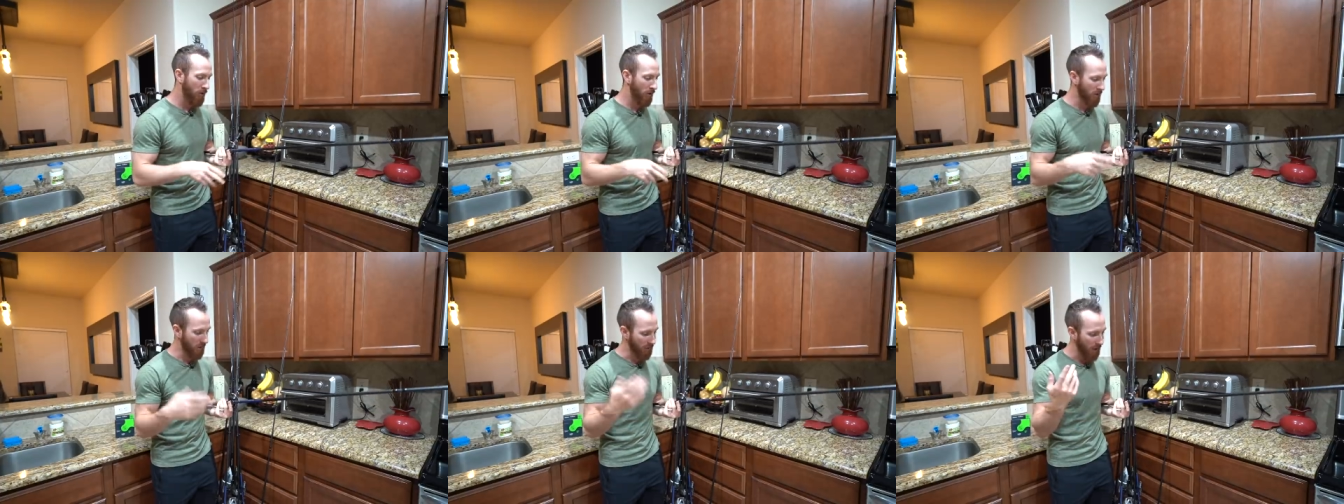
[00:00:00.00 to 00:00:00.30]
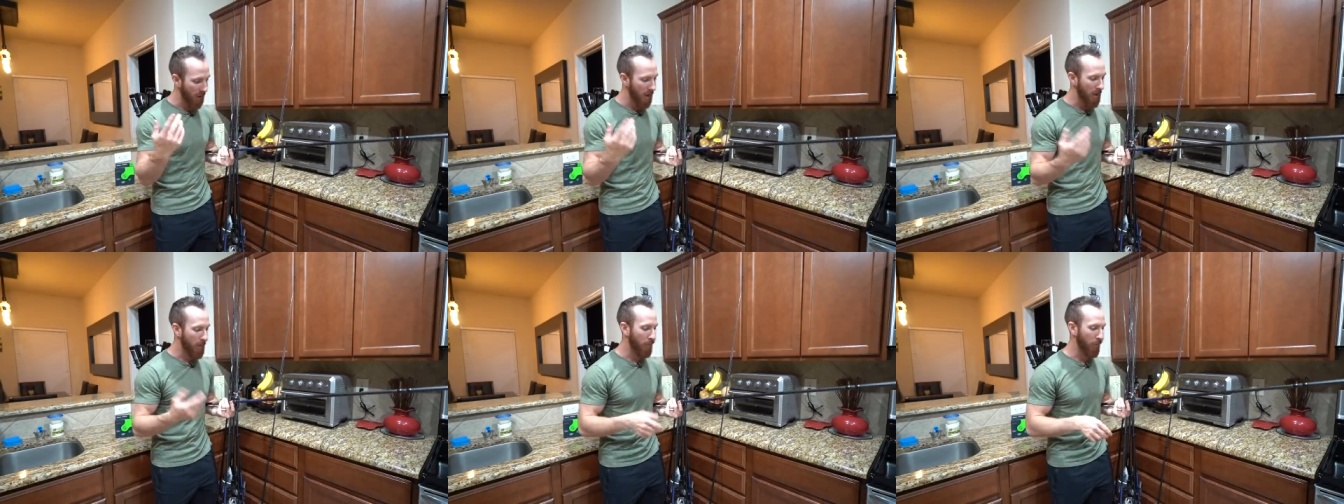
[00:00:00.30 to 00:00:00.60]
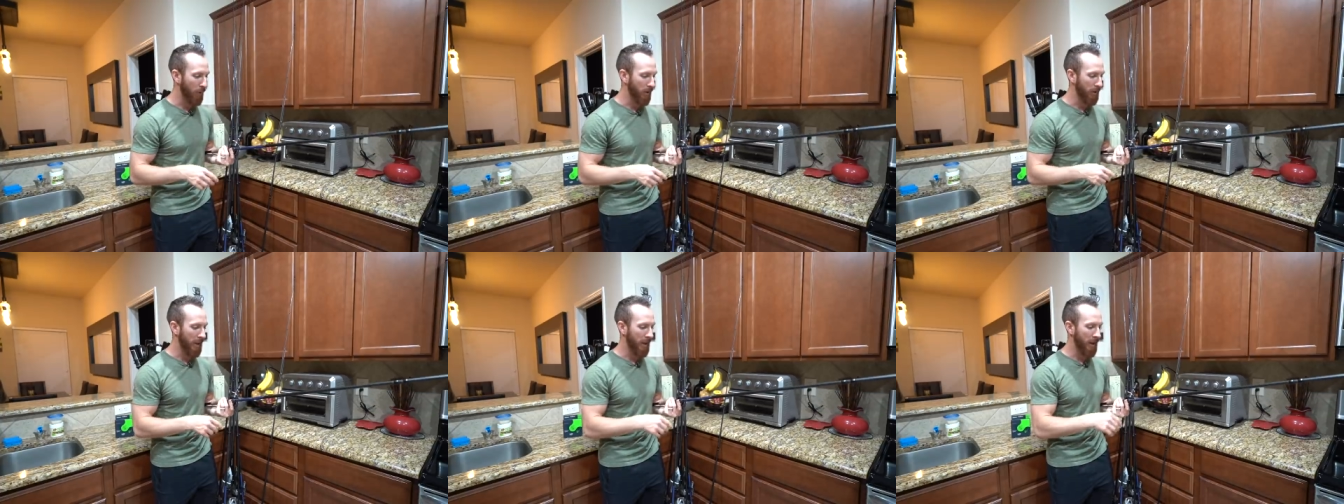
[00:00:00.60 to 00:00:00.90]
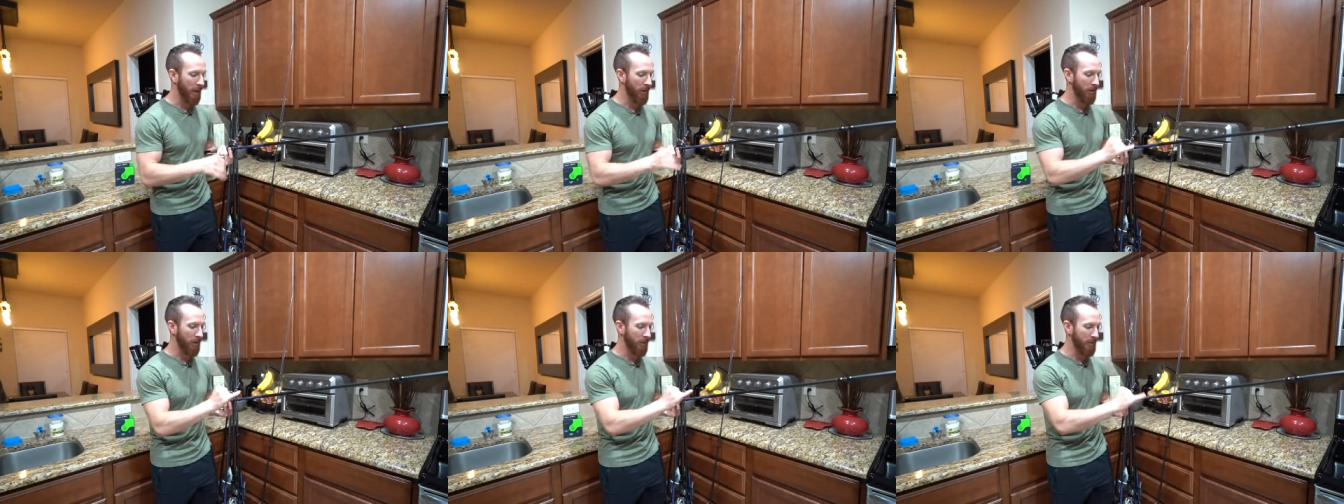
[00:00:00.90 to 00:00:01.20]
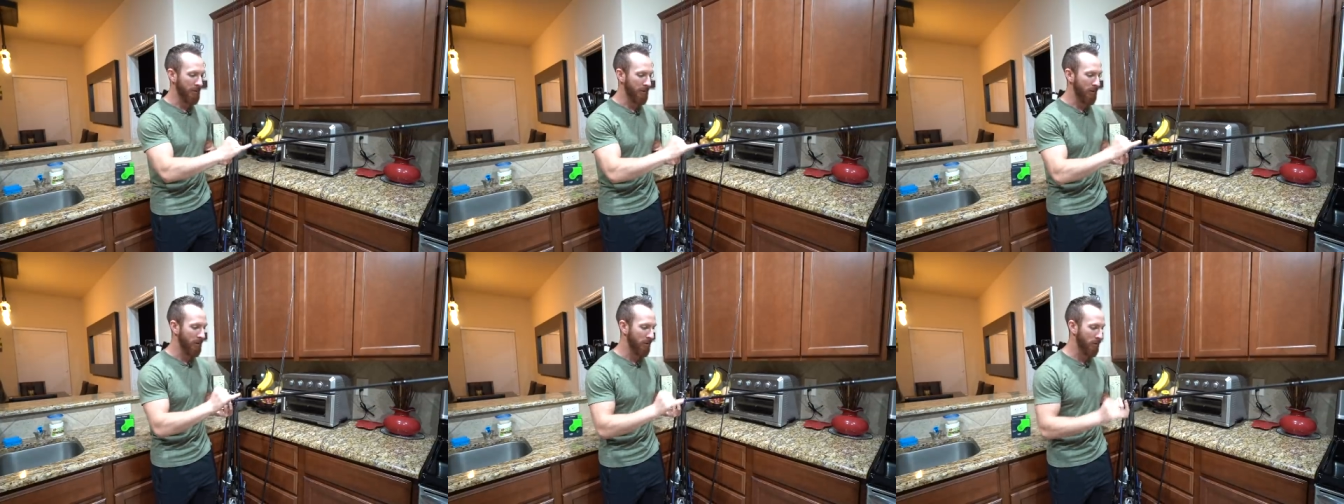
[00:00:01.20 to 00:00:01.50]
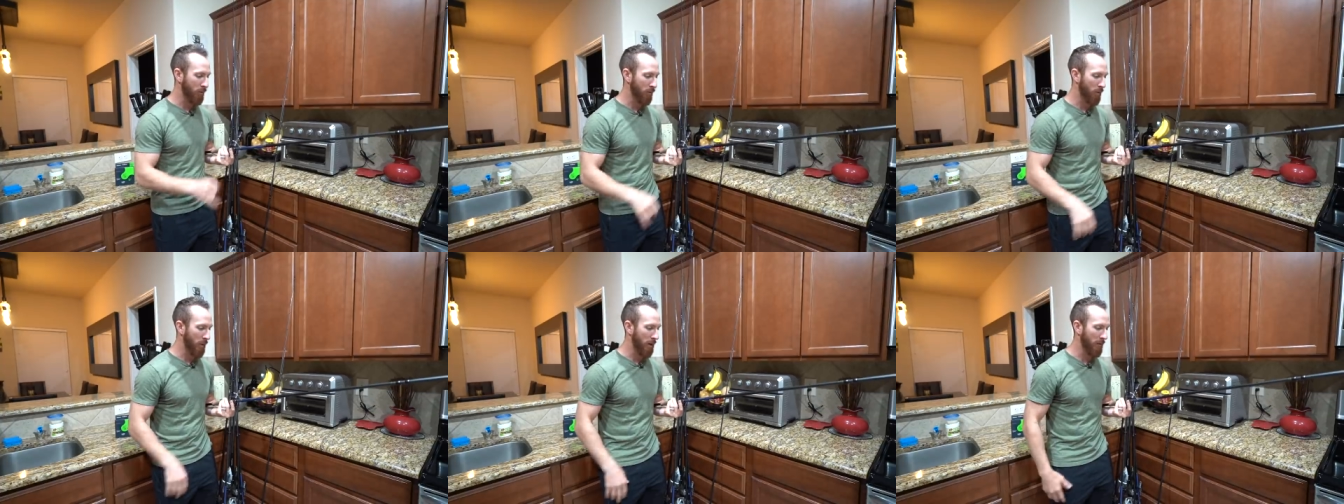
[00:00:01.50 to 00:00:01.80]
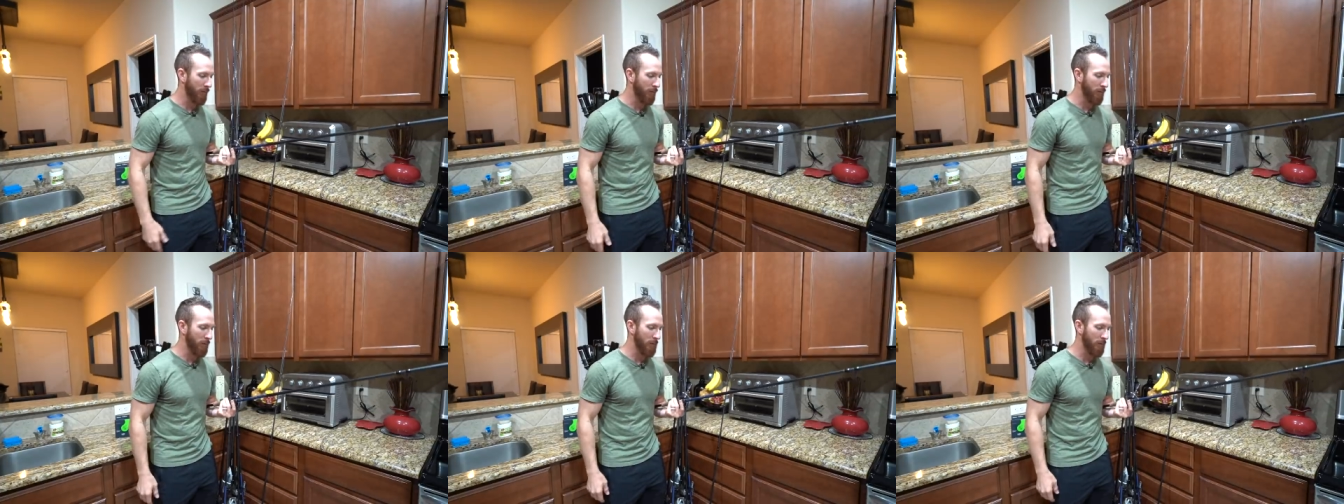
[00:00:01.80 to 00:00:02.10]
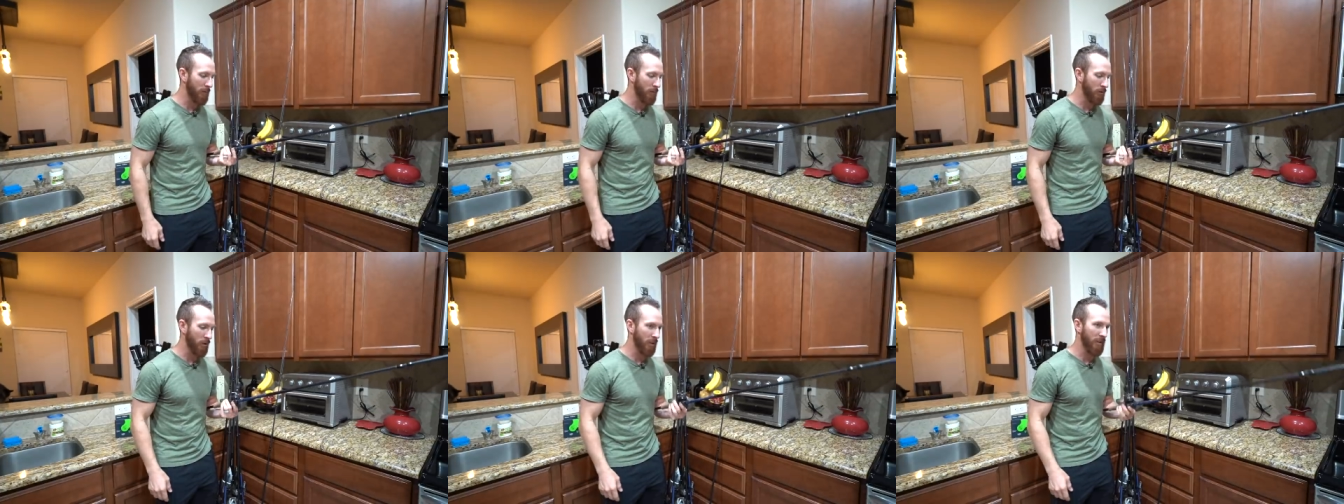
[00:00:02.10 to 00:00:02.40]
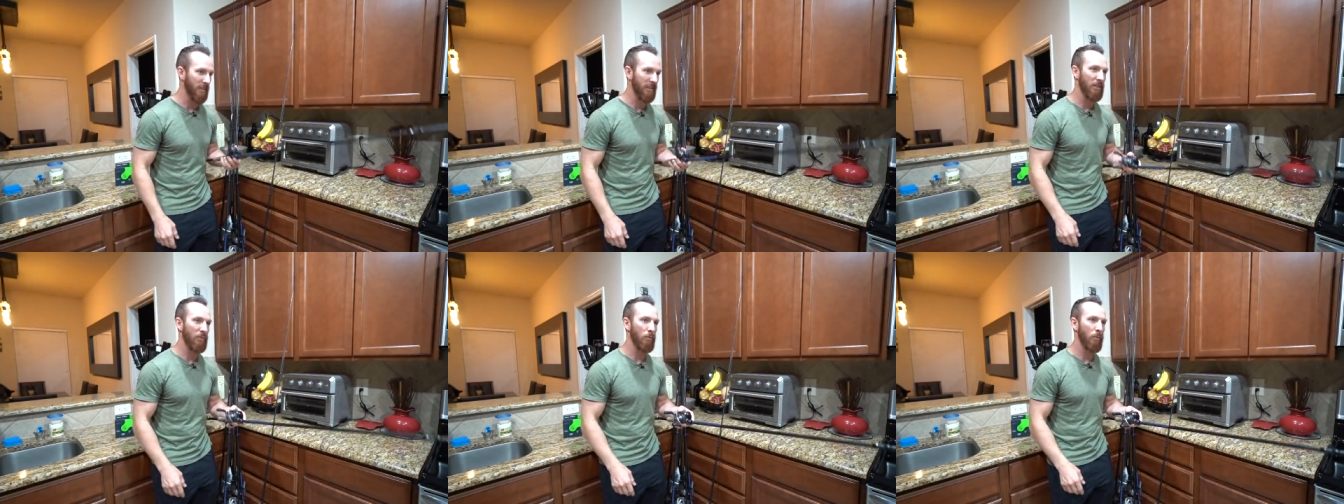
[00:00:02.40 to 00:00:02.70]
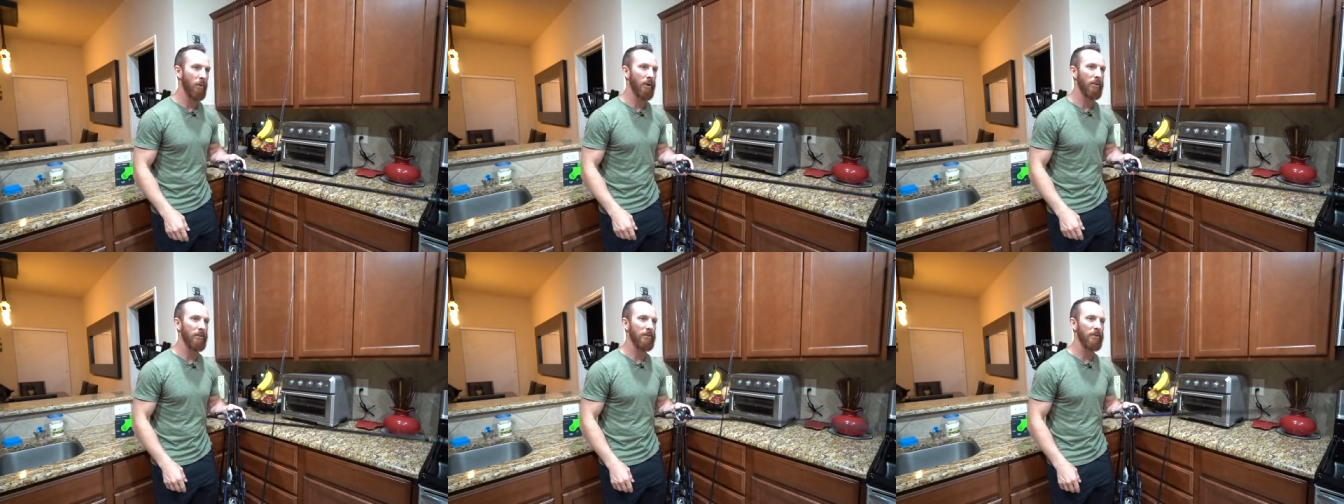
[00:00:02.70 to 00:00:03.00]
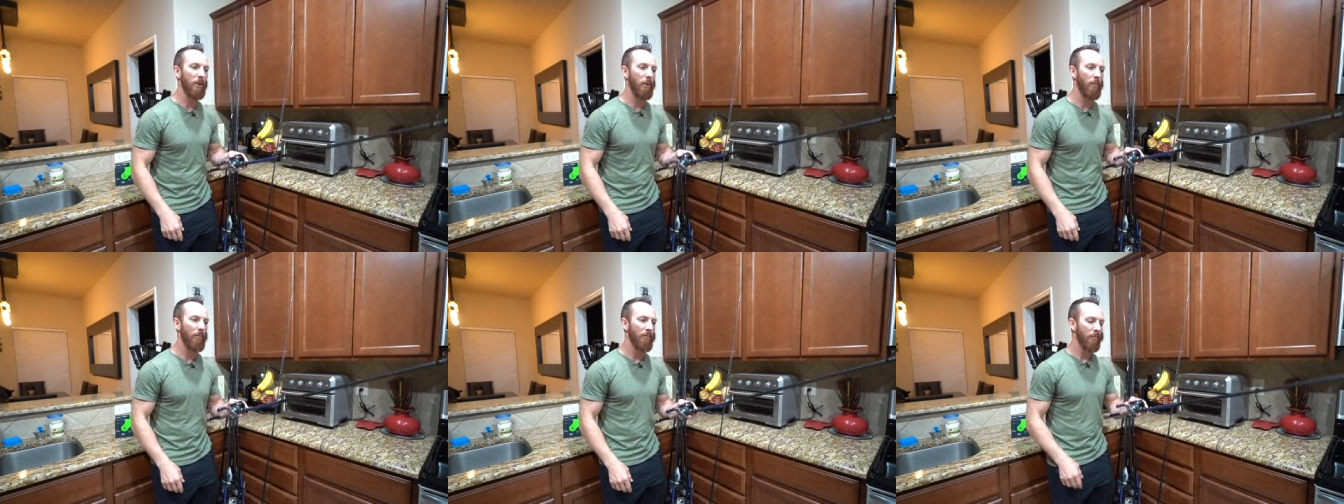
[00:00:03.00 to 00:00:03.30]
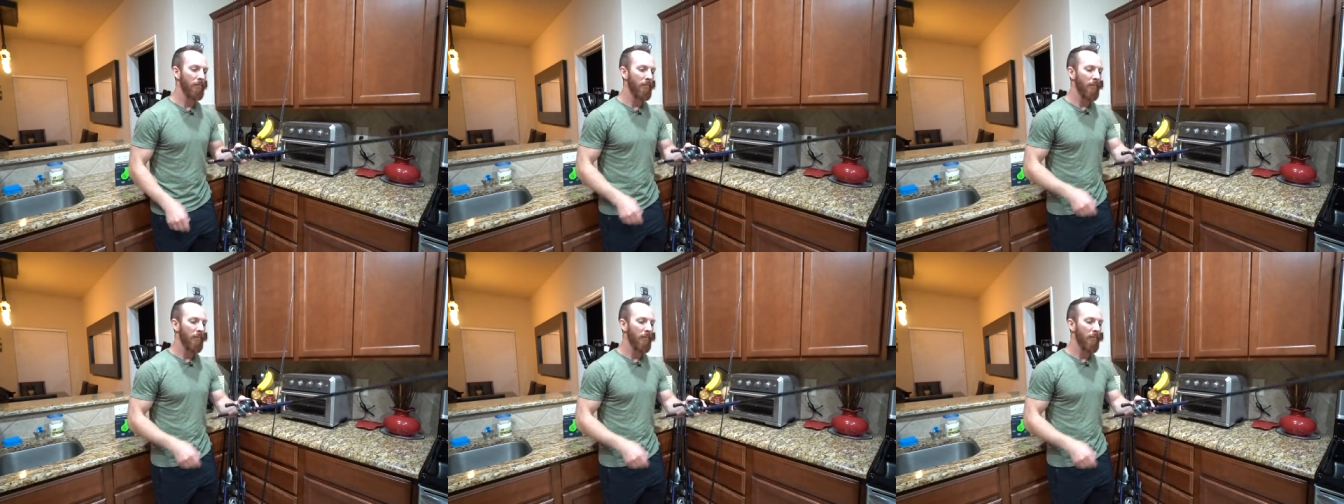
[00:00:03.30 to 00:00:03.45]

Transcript: just point that out. It's also rated for some jigs as well. So